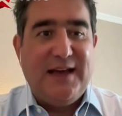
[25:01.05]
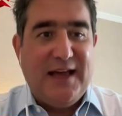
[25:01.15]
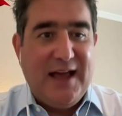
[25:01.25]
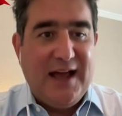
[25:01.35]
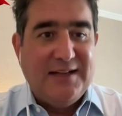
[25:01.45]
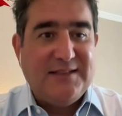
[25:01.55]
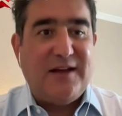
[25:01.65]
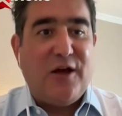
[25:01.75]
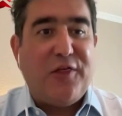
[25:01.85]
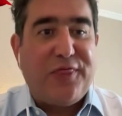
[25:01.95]
And
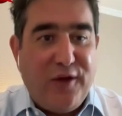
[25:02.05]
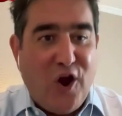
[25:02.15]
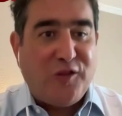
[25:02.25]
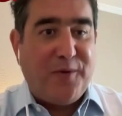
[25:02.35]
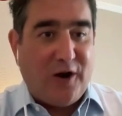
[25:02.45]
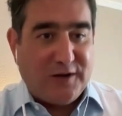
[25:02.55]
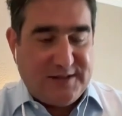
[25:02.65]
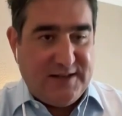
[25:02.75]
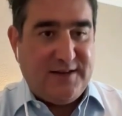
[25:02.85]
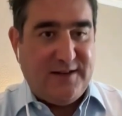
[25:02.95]
a third
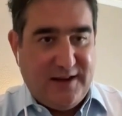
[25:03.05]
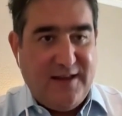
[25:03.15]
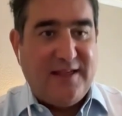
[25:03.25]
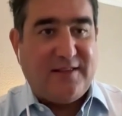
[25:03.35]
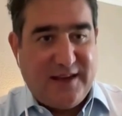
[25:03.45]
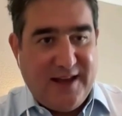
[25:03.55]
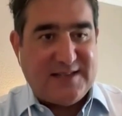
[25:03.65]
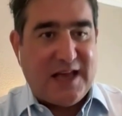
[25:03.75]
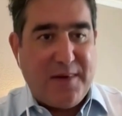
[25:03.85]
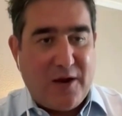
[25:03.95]
party, in that
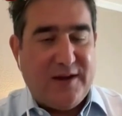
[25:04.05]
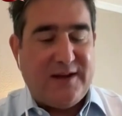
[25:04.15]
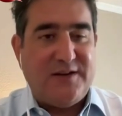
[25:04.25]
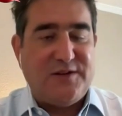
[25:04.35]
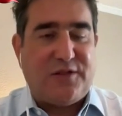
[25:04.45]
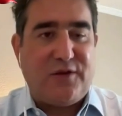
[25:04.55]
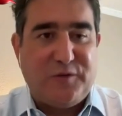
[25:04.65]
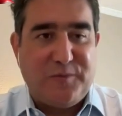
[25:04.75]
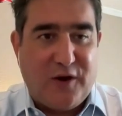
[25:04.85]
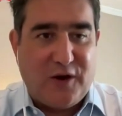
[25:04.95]
case America is a
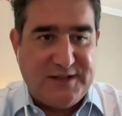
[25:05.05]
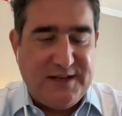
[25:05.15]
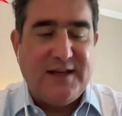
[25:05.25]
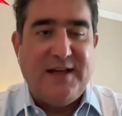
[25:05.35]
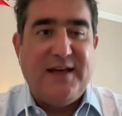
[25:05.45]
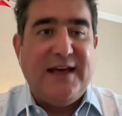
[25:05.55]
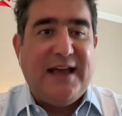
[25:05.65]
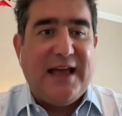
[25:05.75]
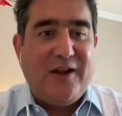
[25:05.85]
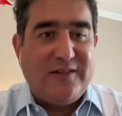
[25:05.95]
third party,
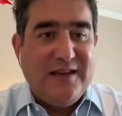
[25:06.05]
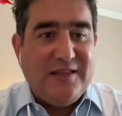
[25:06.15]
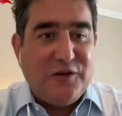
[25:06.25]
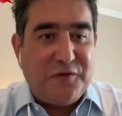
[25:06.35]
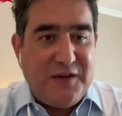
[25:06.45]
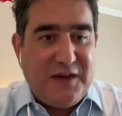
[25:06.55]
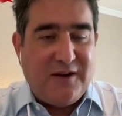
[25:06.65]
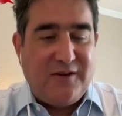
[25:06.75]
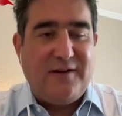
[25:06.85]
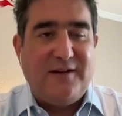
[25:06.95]
cannot
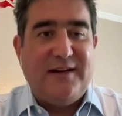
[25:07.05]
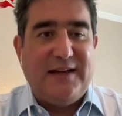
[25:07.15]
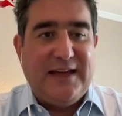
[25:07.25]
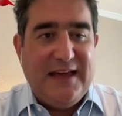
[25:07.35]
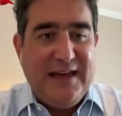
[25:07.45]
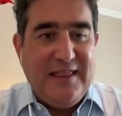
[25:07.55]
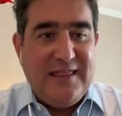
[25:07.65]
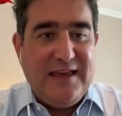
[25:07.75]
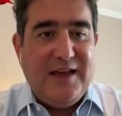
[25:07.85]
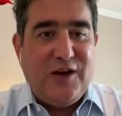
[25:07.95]
interfere in
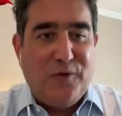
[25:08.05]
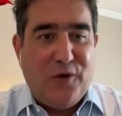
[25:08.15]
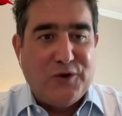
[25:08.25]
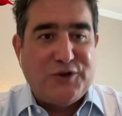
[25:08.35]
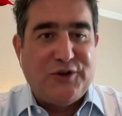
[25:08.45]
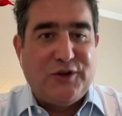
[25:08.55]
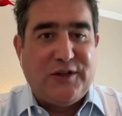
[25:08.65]
the commercial,